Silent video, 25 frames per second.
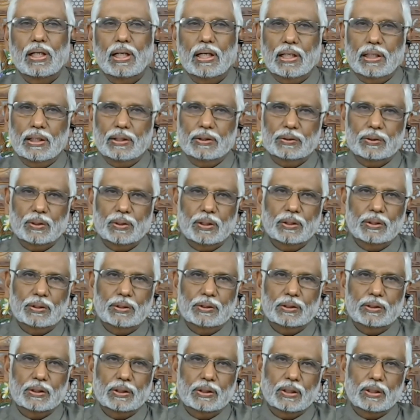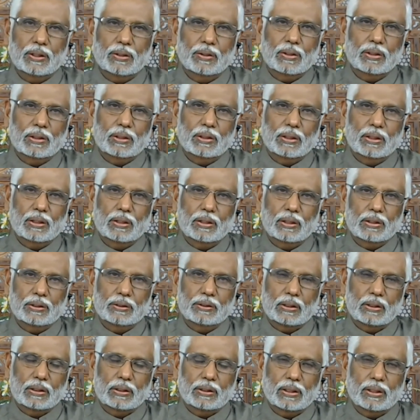is literature that
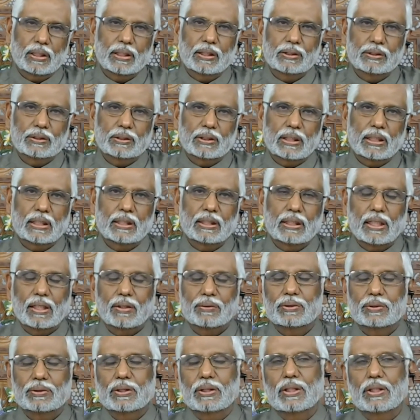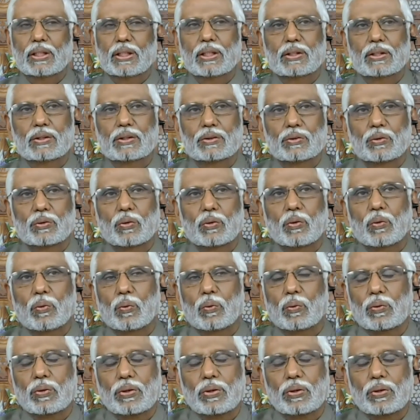is at least 10,000 years old.